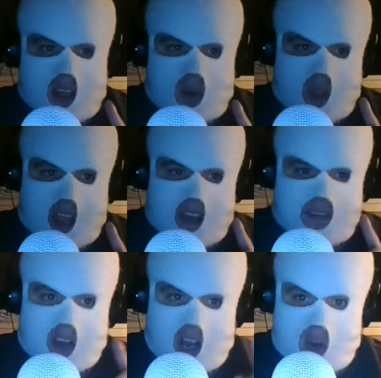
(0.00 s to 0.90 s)
We have
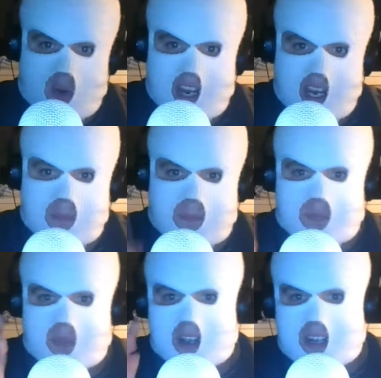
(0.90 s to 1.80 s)
agree,
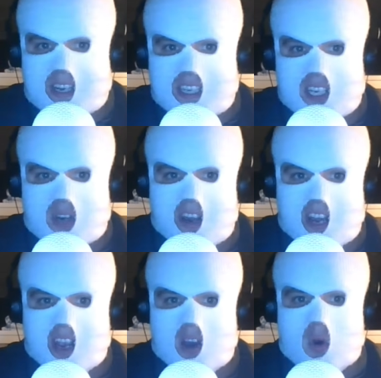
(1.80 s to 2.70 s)

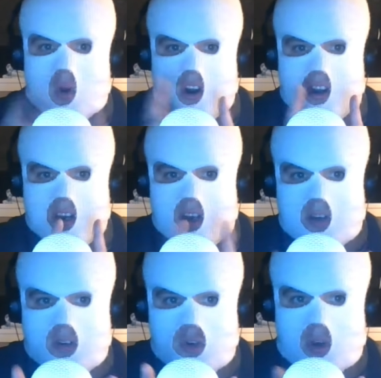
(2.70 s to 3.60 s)
disagree, or
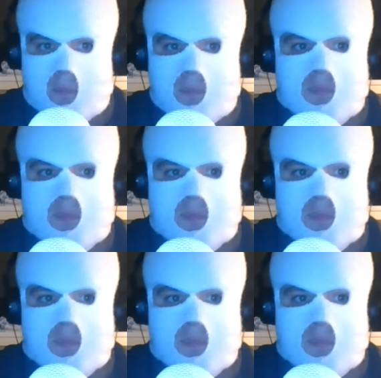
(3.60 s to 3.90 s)
neutral.